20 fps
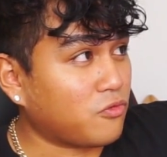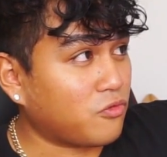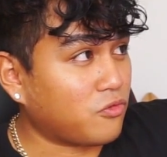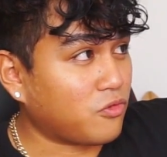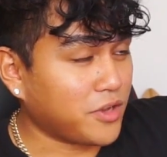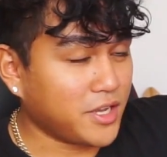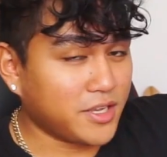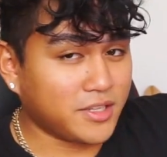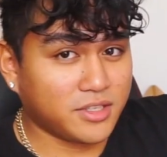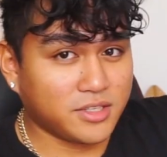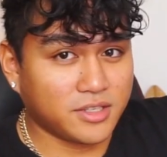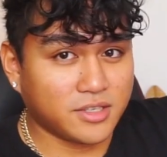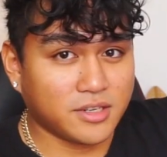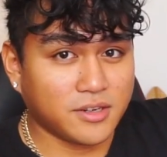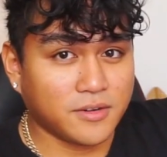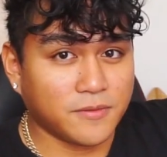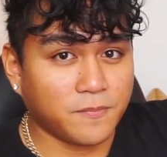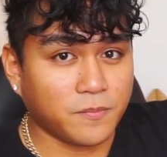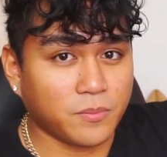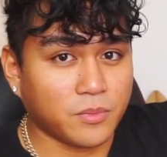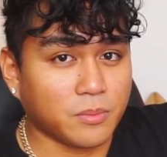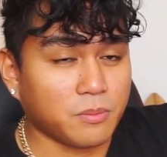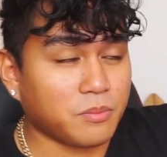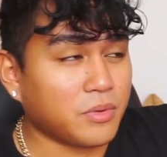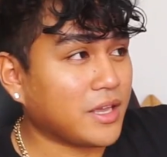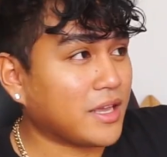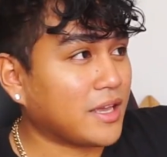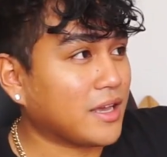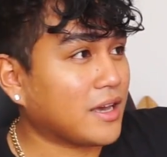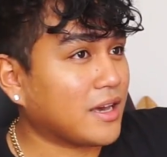reach
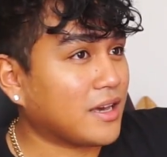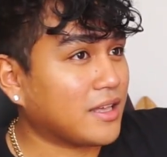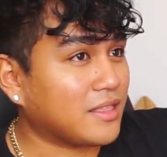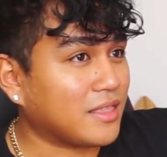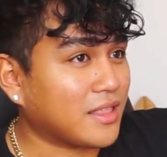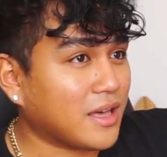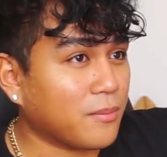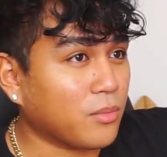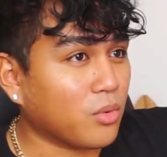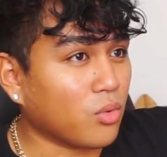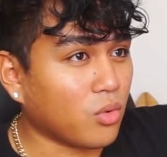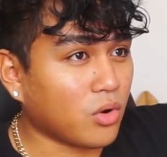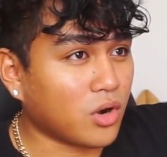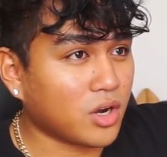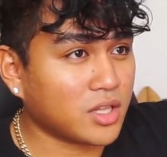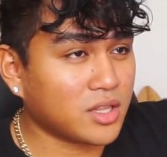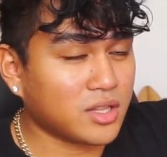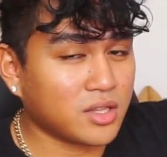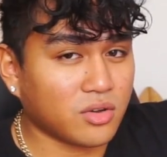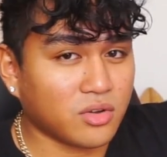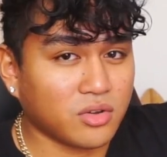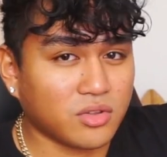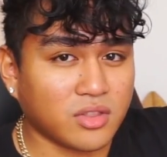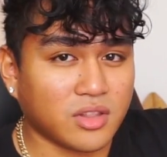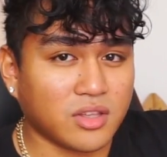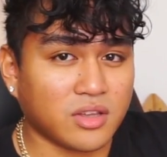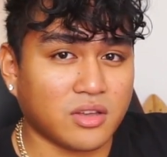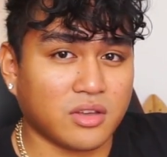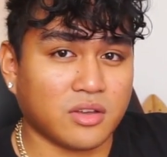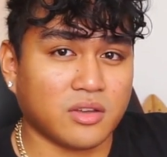being number 1 on
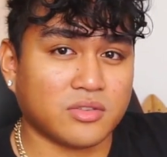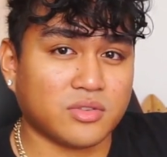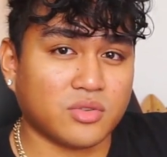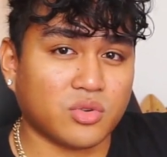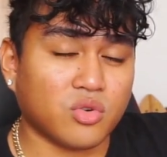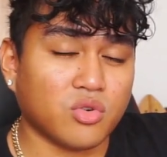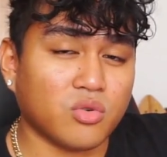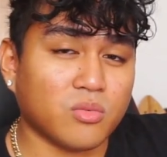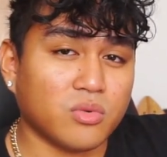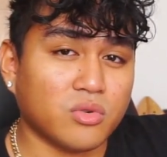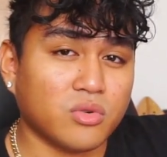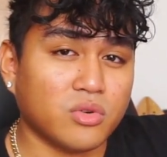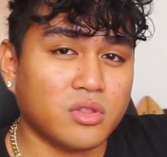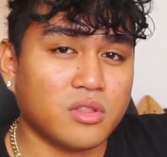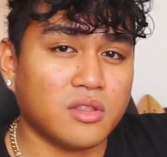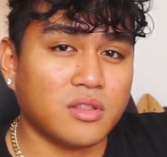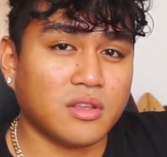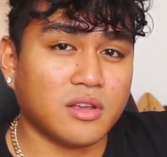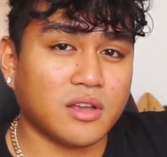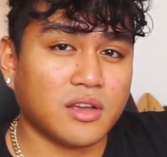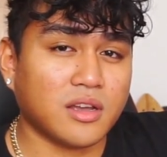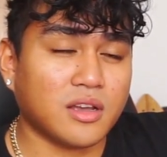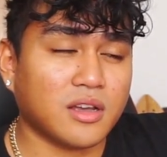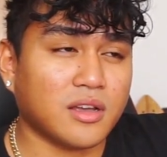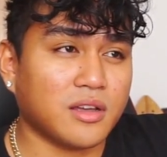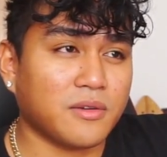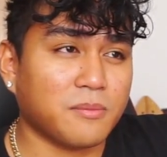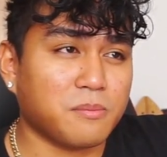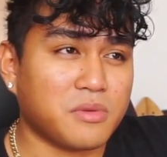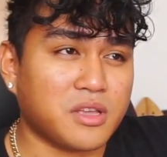the scoreboard,
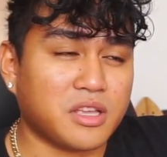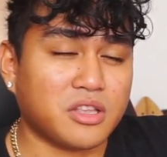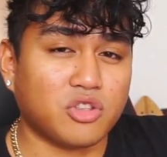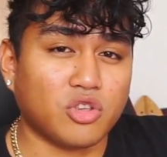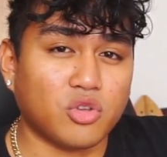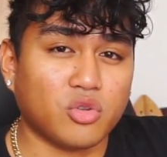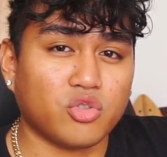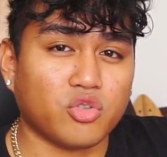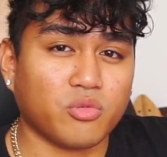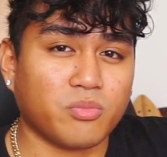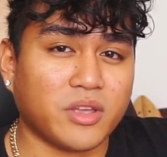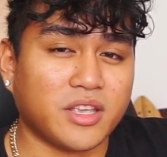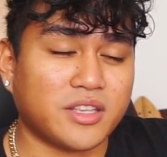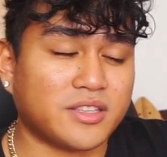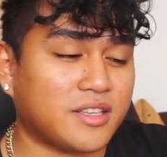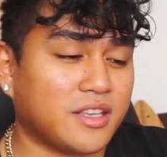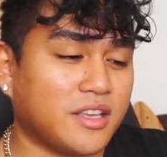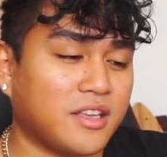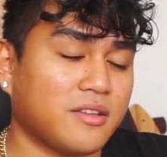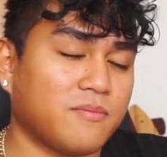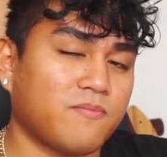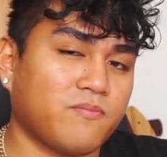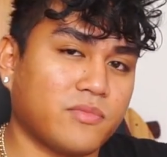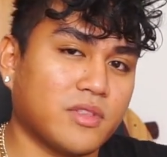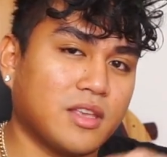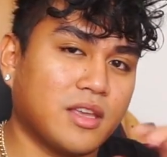being new to PC,